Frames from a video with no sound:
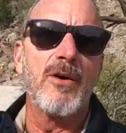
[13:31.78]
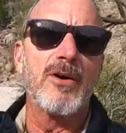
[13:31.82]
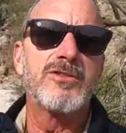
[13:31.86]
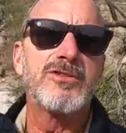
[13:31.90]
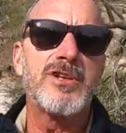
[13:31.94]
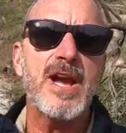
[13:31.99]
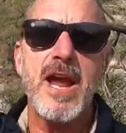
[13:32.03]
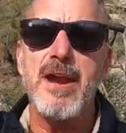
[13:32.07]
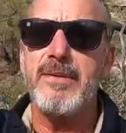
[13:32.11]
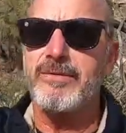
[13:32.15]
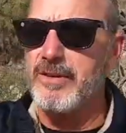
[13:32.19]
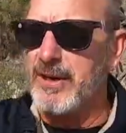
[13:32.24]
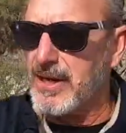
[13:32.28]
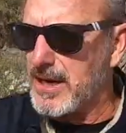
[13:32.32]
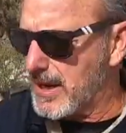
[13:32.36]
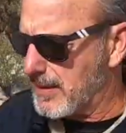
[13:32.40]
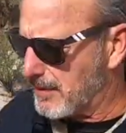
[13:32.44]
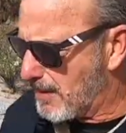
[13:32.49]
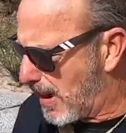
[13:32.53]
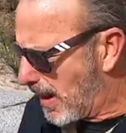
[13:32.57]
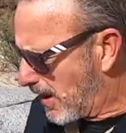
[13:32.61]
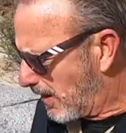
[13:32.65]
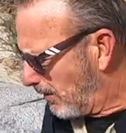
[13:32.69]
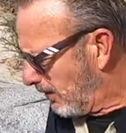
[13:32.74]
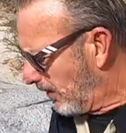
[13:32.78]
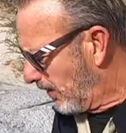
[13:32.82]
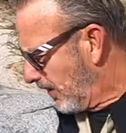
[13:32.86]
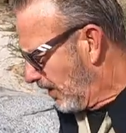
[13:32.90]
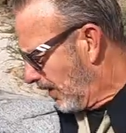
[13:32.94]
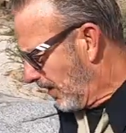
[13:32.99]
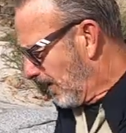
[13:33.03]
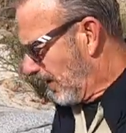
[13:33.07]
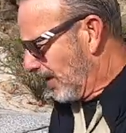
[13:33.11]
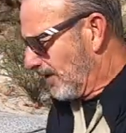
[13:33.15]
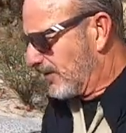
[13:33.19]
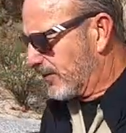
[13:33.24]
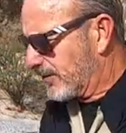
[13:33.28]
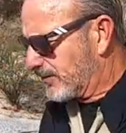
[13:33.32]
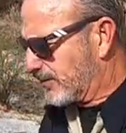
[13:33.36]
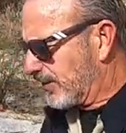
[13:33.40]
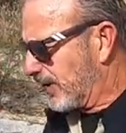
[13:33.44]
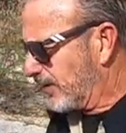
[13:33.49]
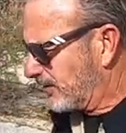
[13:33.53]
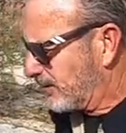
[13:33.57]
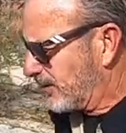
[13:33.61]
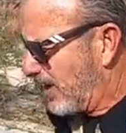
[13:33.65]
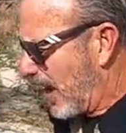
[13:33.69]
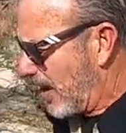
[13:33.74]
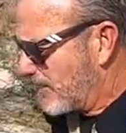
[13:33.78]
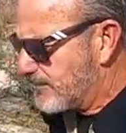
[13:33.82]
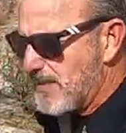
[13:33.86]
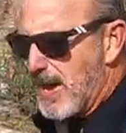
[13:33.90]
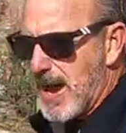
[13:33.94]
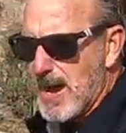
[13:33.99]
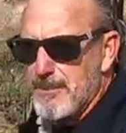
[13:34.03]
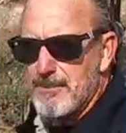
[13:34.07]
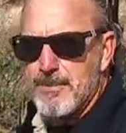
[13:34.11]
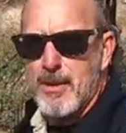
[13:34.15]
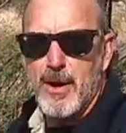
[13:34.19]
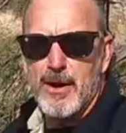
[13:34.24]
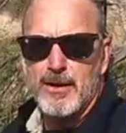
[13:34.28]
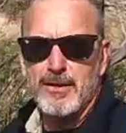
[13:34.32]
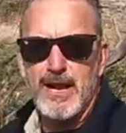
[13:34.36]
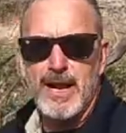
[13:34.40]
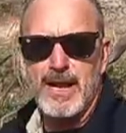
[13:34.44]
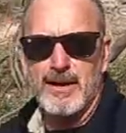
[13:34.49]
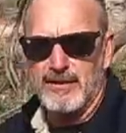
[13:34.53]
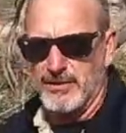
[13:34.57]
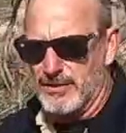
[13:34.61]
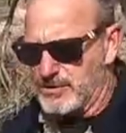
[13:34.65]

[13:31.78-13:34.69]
or James an email that says South Mountain Park ain't